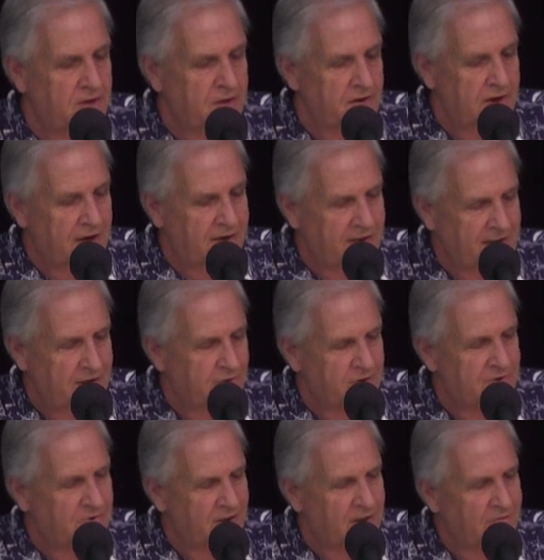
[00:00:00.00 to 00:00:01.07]
Now, the
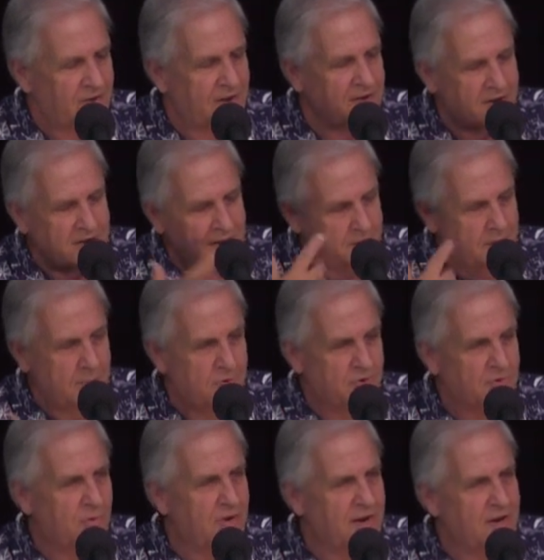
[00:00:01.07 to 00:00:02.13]
interesting thing that hit me
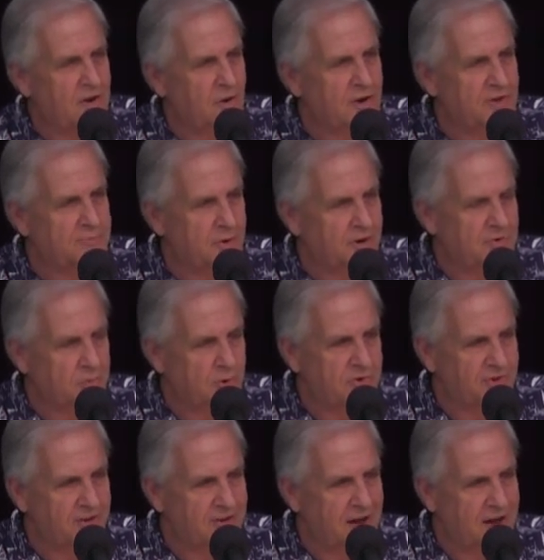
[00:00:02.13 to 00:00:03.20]
between the eyes when I was
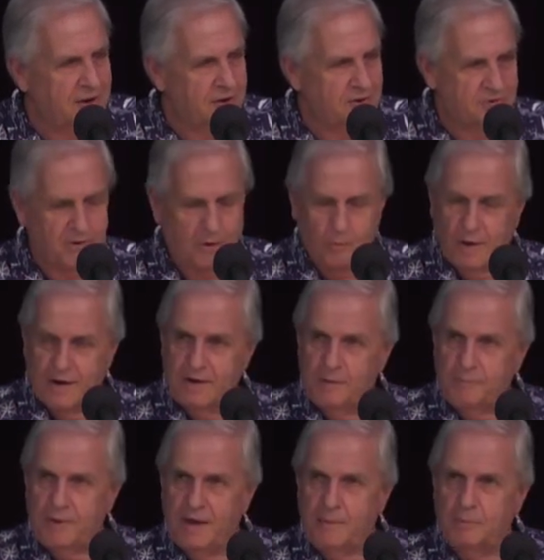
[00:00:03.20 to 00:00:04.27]
watching that is that when the
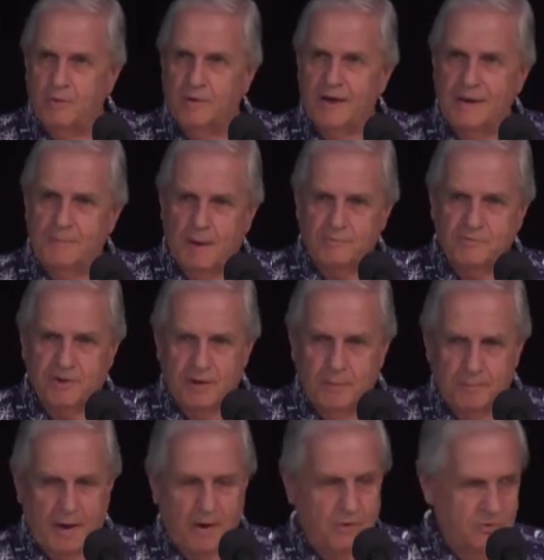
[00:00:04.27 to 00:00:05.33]
people came up to the
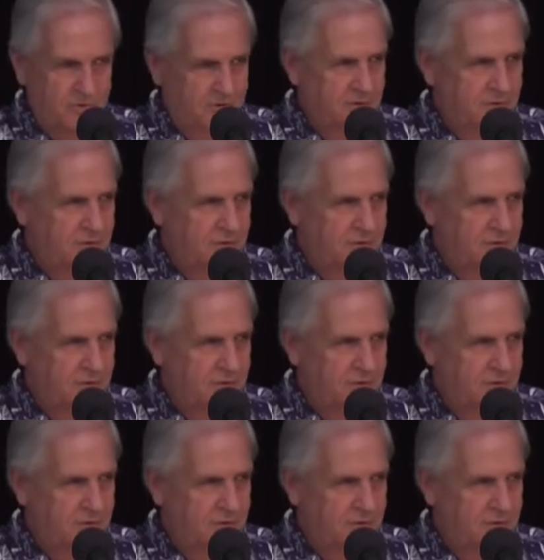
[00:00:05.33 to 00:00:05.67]
boat